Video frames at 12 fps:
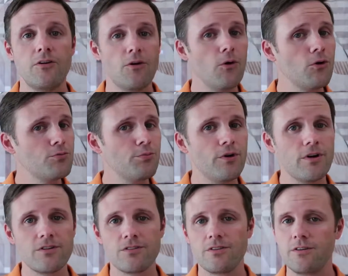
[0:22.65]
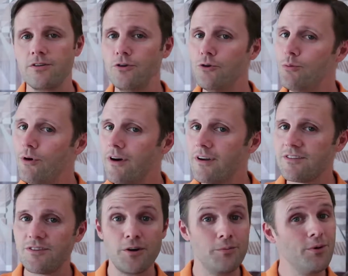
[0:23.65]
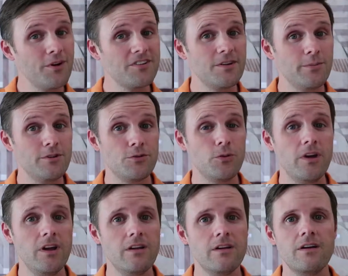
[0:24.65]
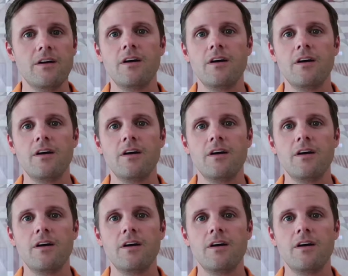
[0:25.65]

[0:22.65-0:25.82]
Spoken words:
There are old books, there are new books, there are books in between.